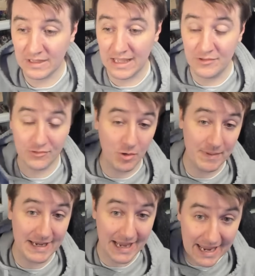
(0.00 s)
And so
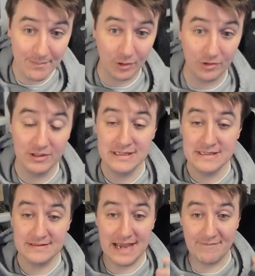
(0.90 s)
being able
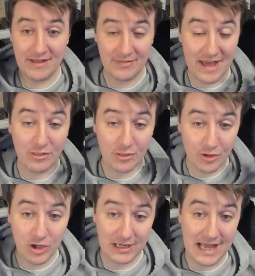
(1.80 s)
to have that
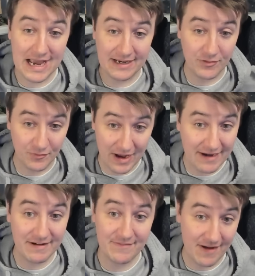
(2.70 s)
third line is
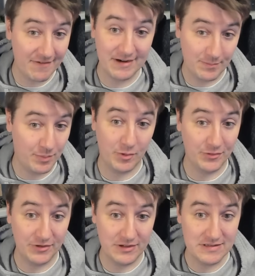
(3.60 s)
very, very
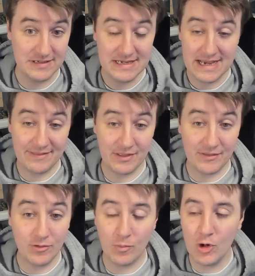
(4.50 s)
important. And
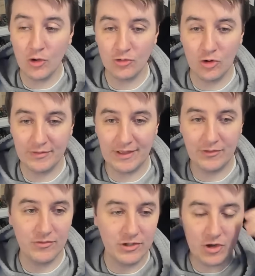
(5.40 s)
we're not talking,
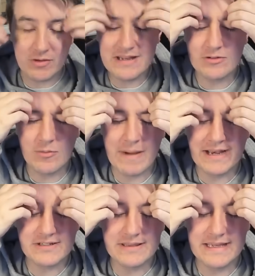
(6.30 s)
you don't need to
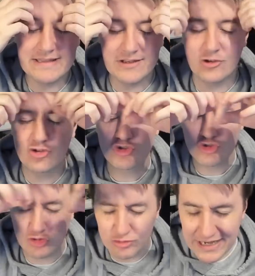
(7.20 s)
imagine these in
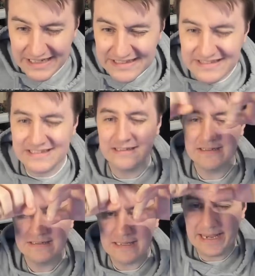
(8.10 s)
strict
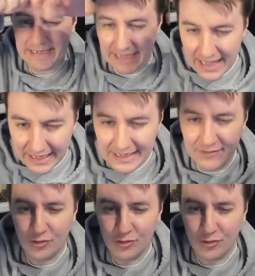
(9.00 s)
like lines,